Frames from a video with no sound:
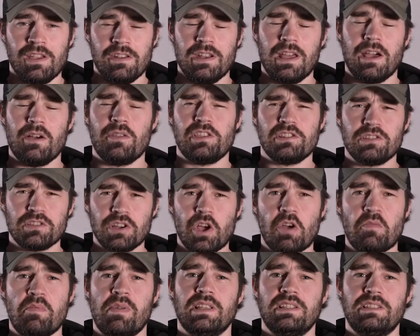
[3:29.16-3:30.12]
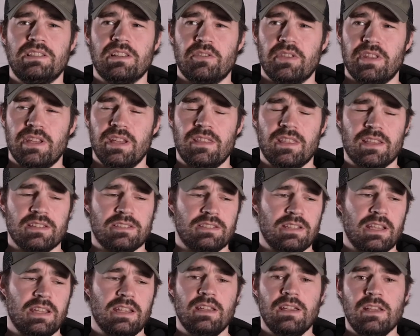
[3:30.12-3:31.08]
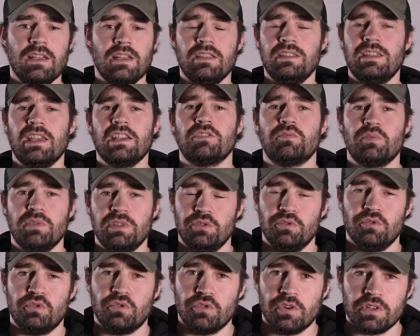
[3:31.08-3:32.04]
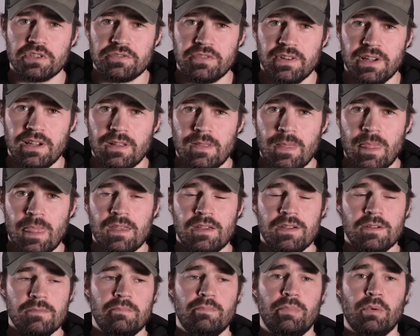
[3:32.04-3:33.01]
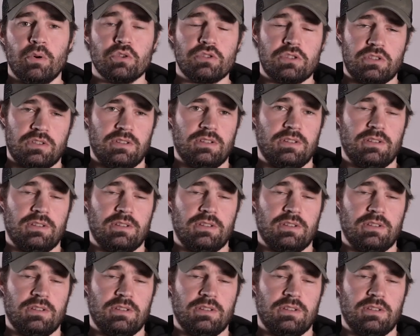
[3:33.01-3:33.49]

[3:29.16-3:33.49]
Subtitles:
Now, there's a lot of places out there that say, yes, we do CrossFit, but